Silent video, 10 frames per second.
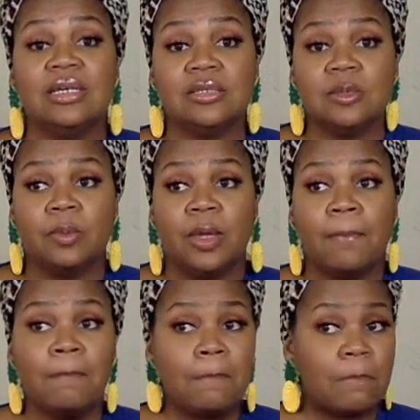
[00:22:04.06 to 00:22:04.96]
intimate
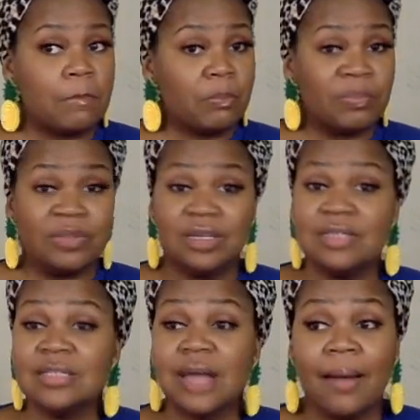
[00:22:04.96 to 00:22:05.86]

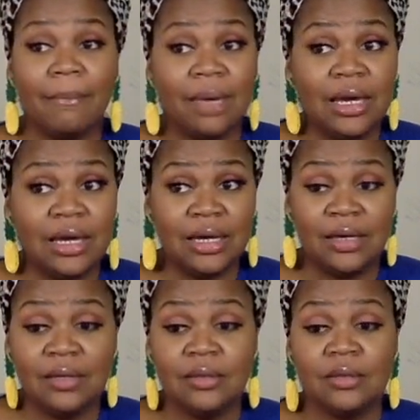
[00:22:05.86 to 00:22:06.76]
does not
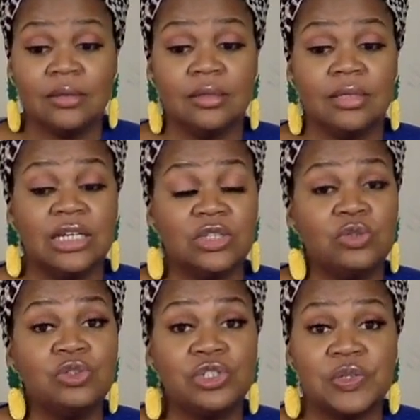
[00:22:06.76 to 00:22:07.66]
mean that
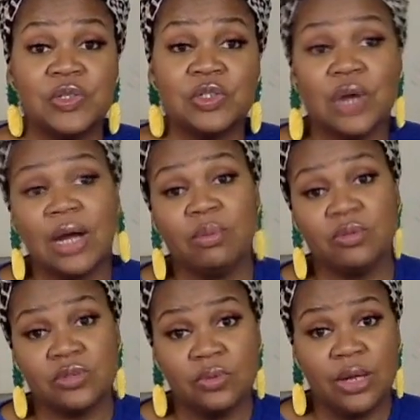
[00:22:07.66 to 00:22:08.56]
you should try to
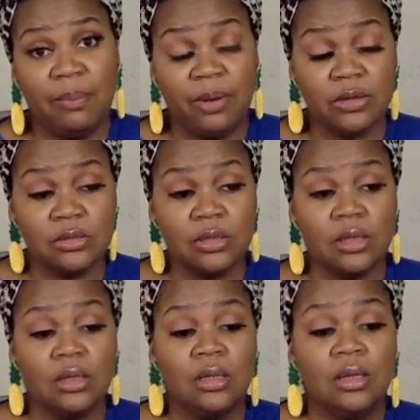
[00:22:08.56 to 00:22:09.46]
pursue that person.
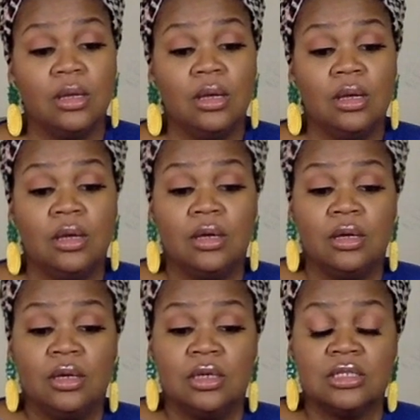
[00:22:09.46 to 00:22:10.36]

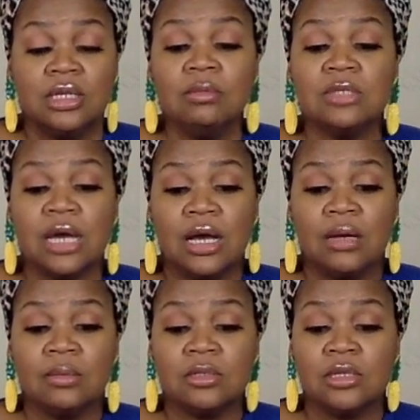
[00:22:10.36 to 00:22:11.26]

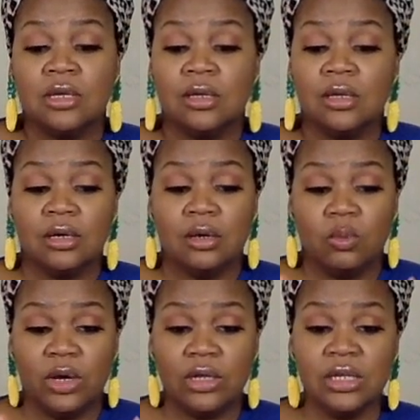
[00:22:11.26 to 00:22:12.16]
Sometimes
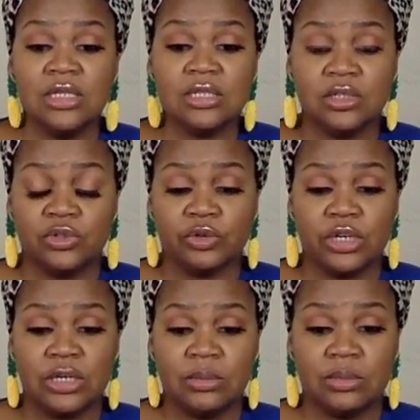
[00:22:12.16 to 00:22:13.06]
with cleansing
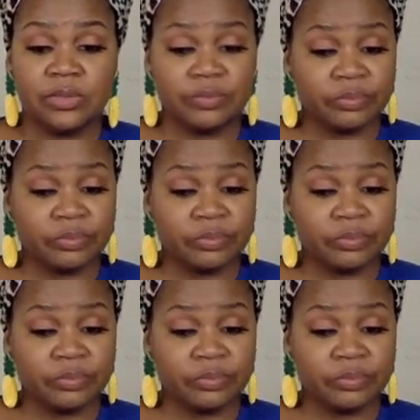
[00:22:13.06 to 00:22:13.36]
dreams,